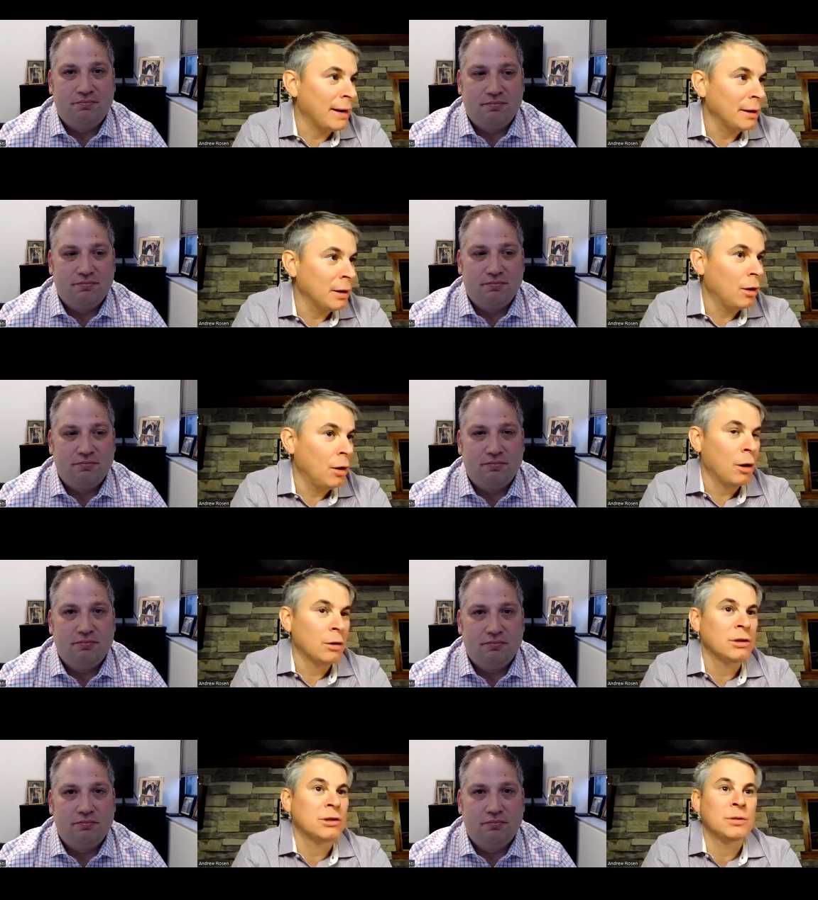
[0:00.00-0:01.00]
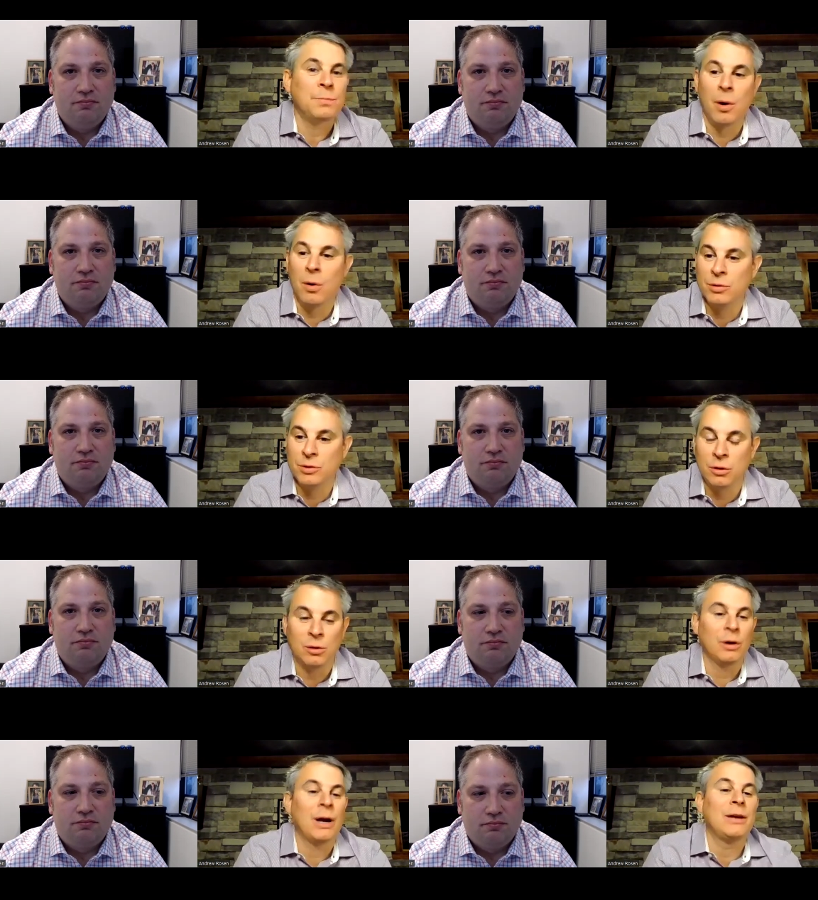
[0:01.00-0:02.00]
Speaker 1: at our disposal
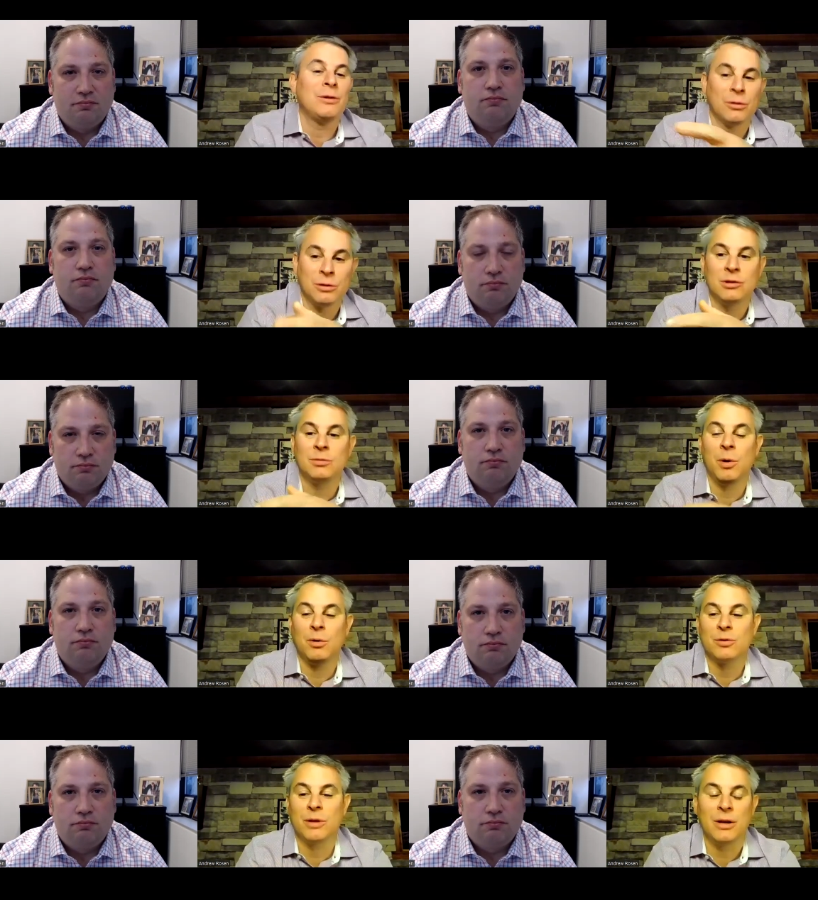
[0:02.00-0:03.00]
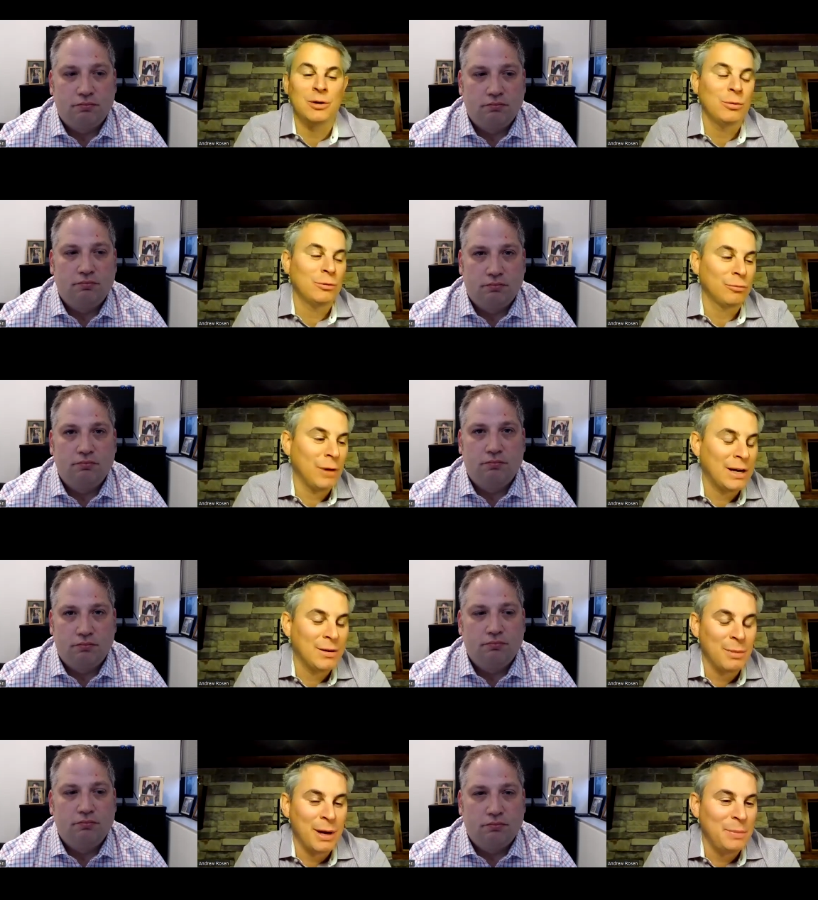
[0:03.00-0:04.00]
or at your disposal that you would
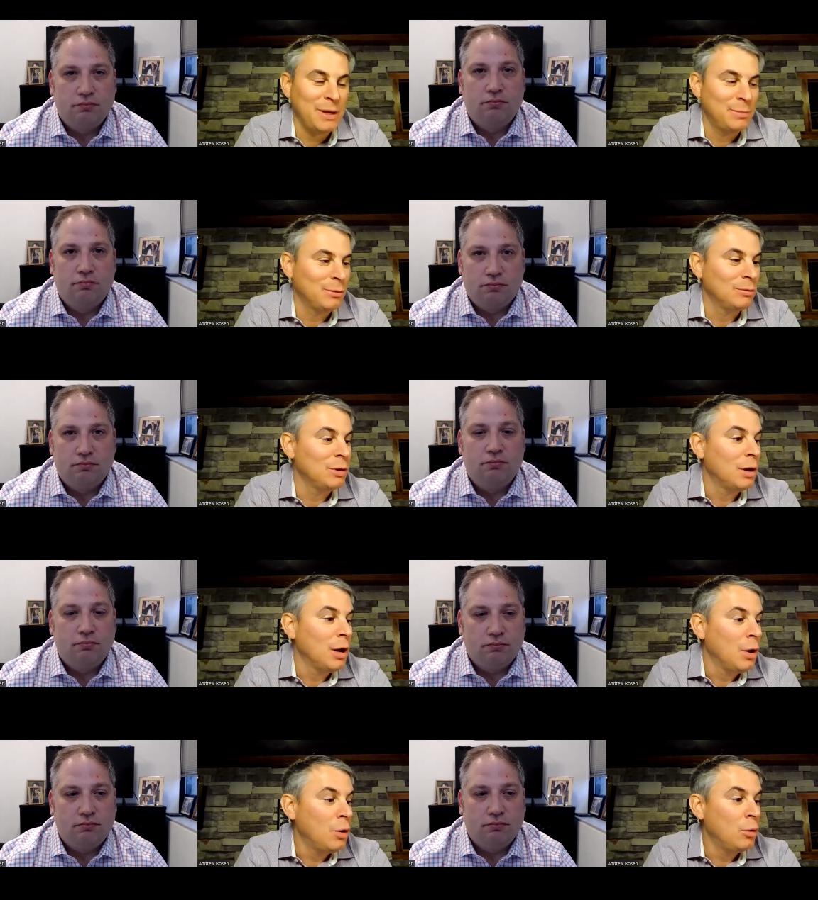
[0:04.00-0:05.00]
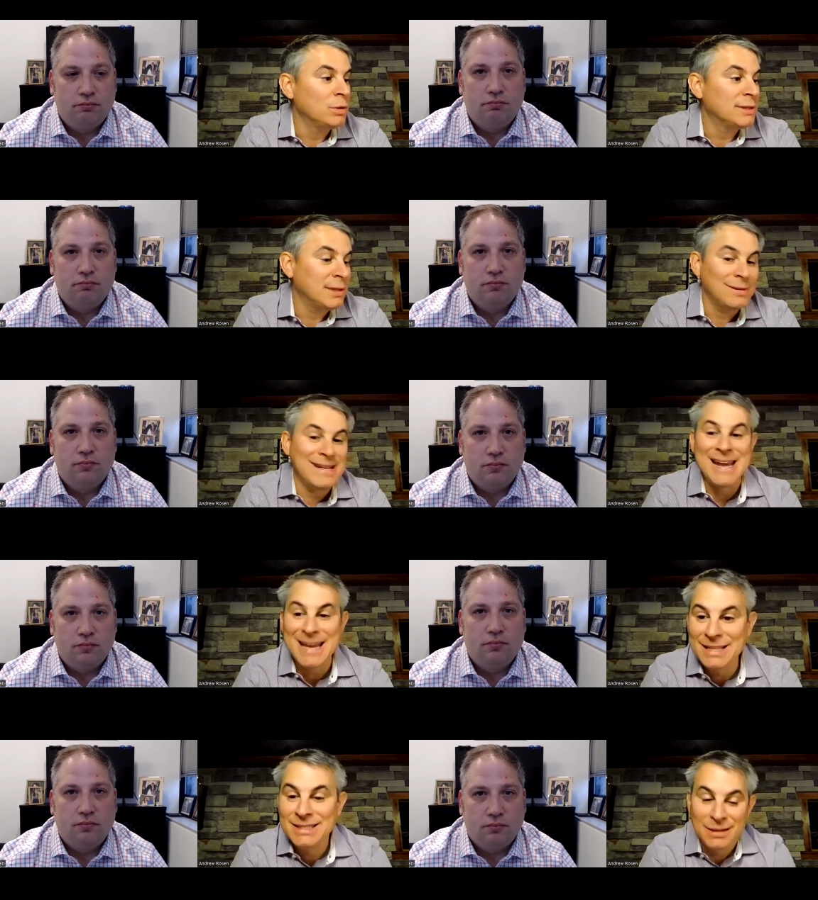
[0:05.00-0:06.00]
recommend people who still
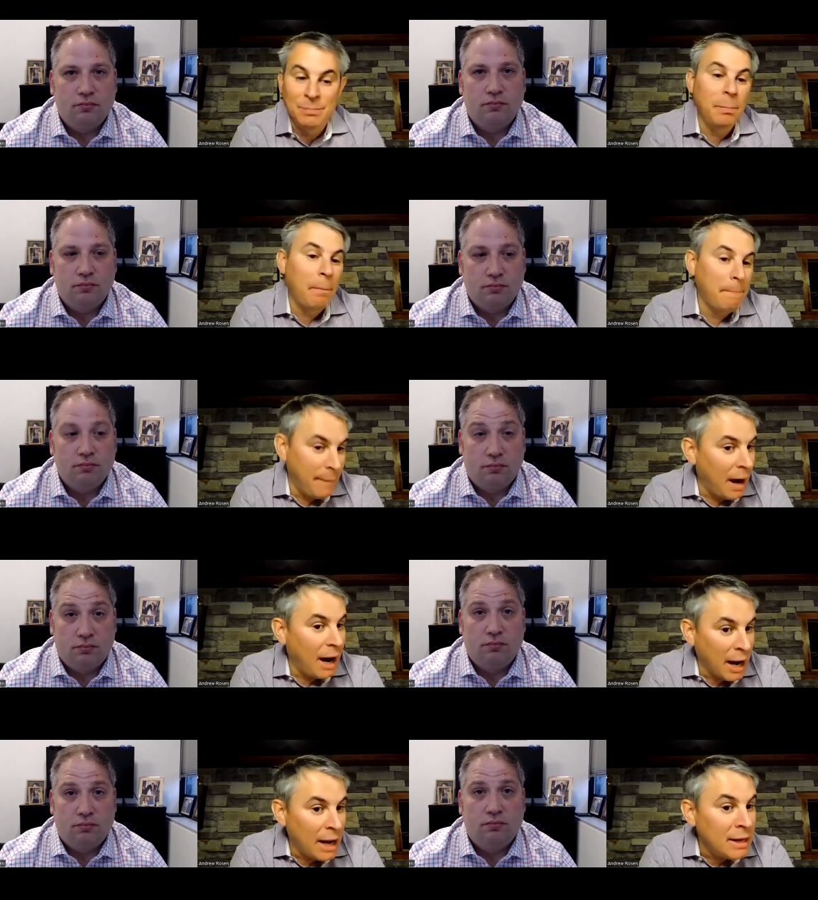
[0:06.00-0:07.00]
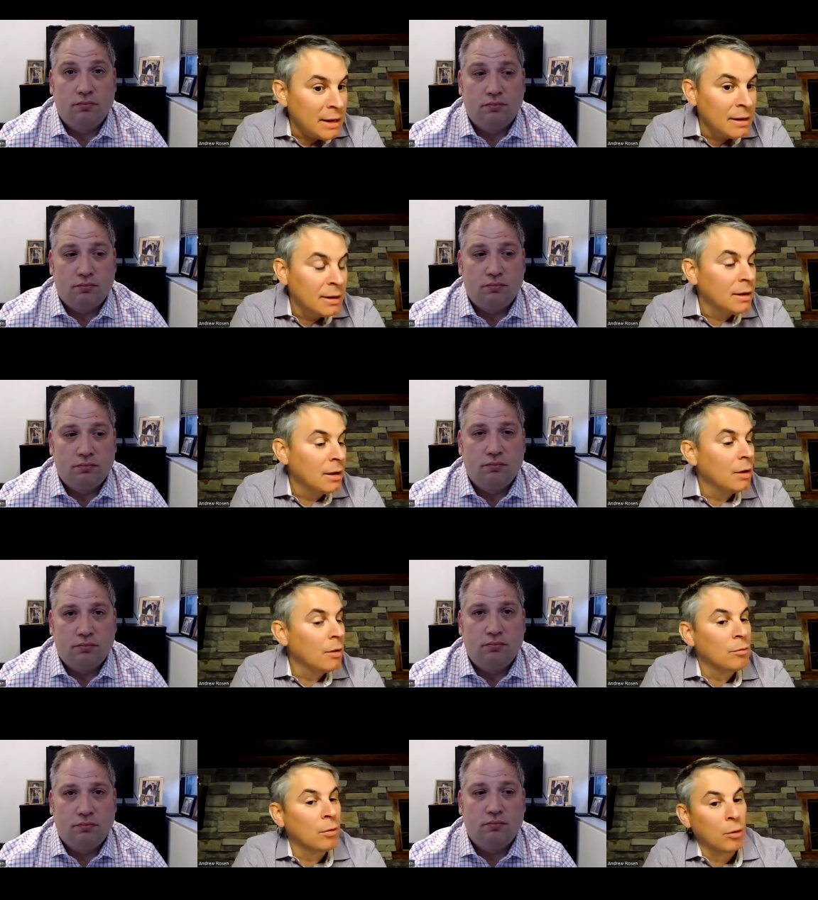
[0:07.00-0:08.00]
need to buy
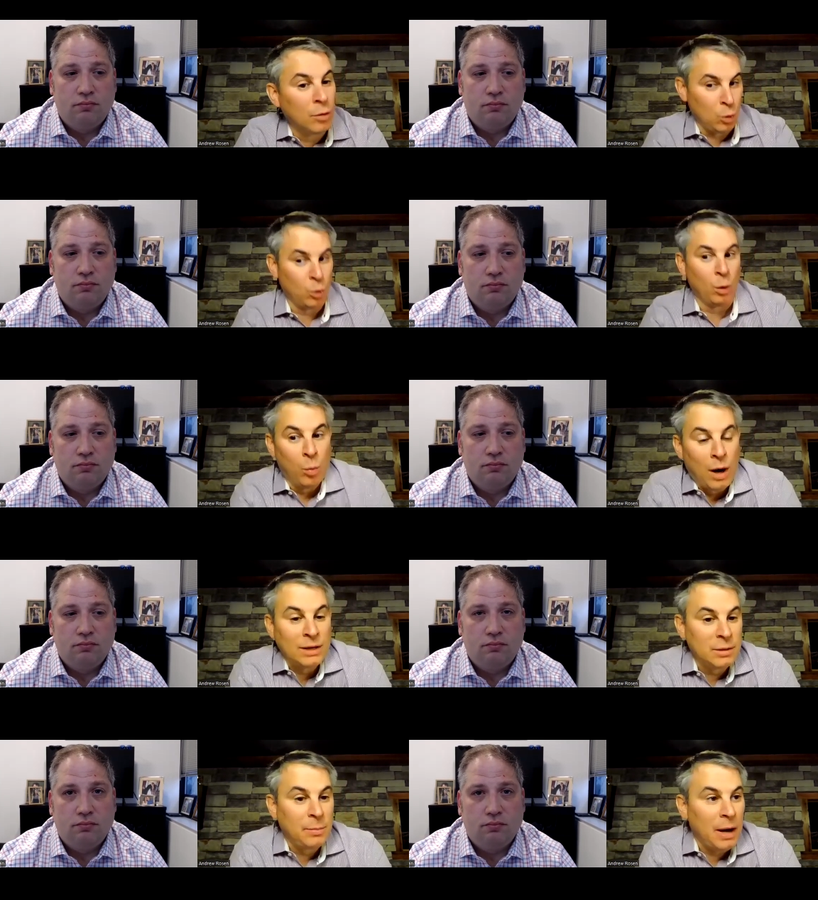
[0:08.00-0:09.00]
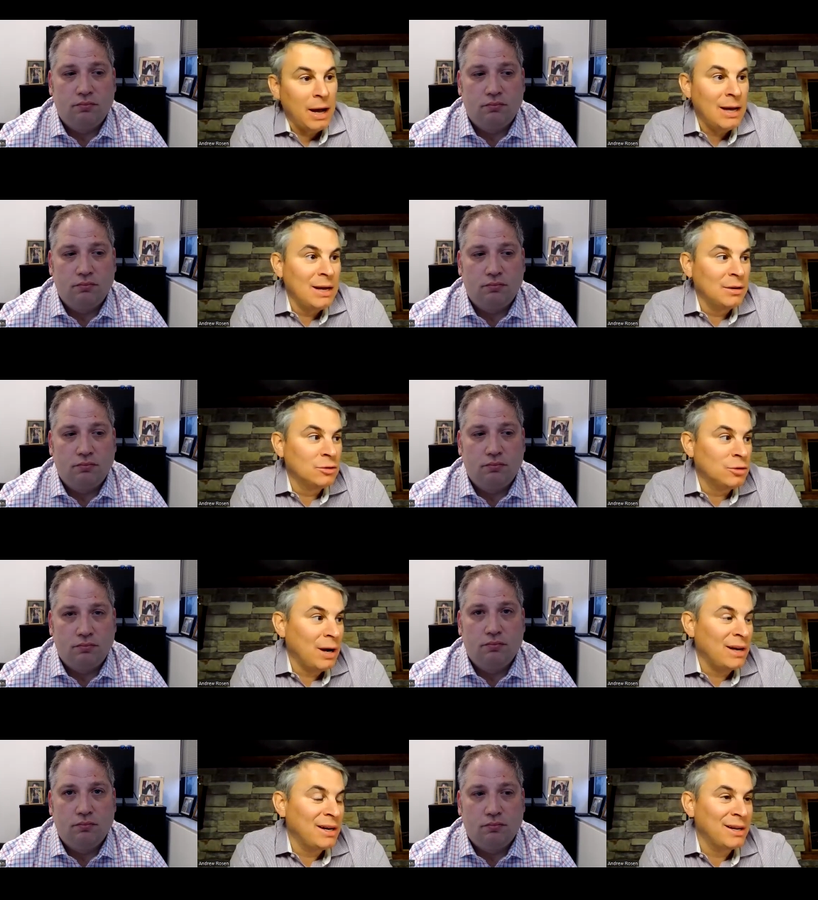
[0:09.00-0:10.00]
or want to buy and
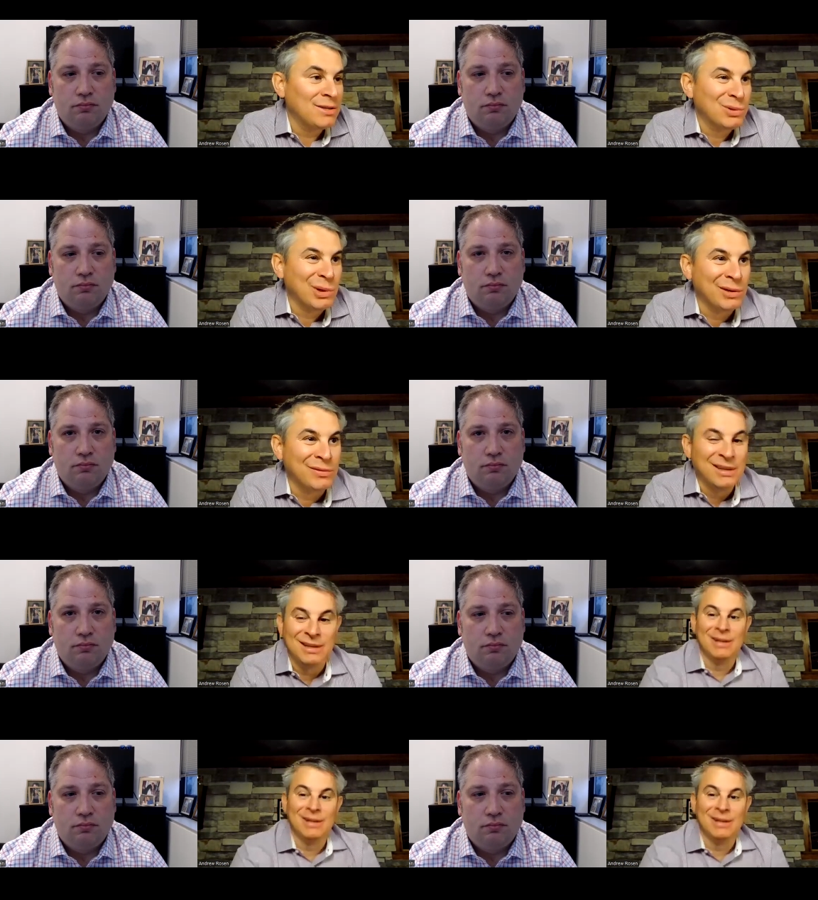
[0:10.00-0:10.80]
trying to sort of